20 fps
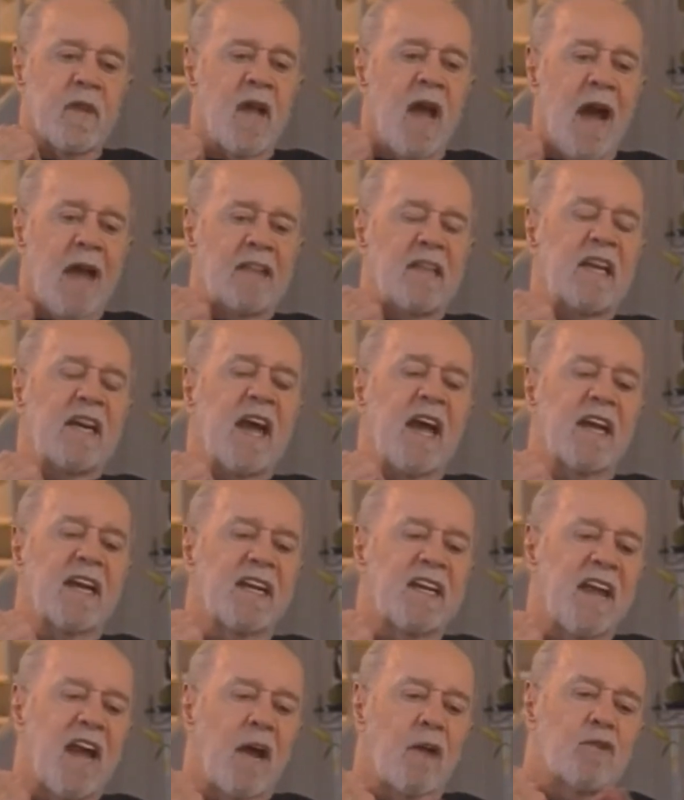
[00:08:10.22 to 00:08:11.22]
I think I
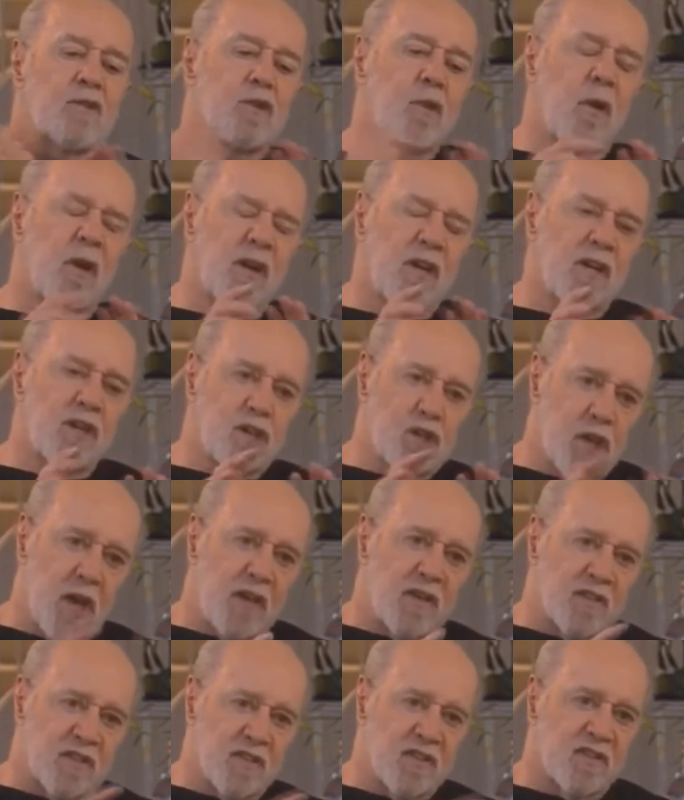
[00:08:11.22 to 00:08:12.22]
can now do a little
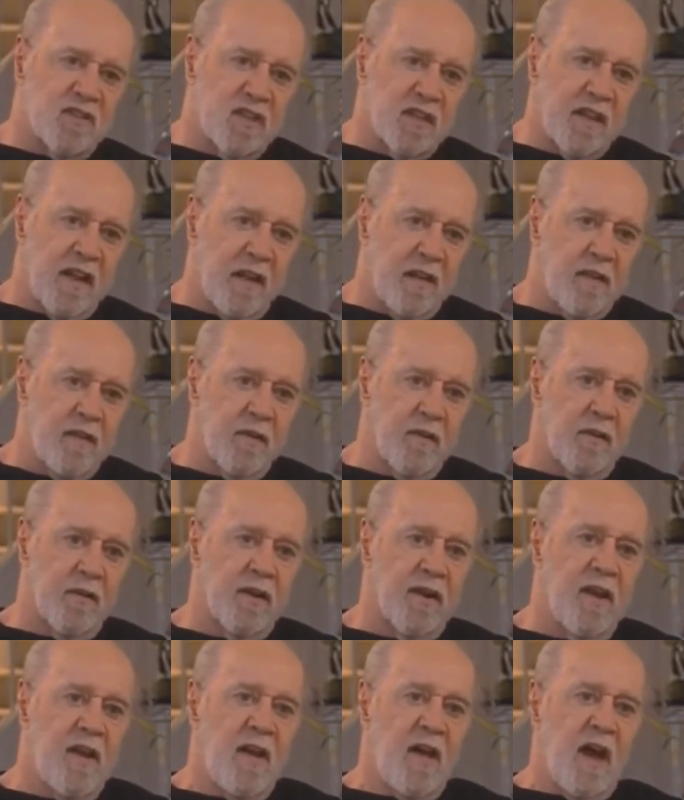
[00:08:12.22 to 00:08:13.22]
justice to that
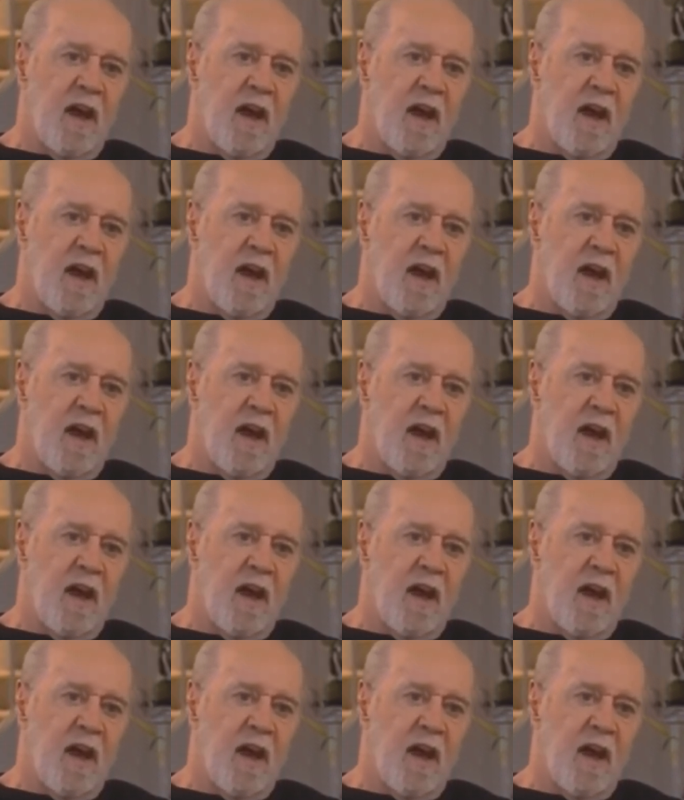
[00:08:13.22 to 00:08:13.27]
theory.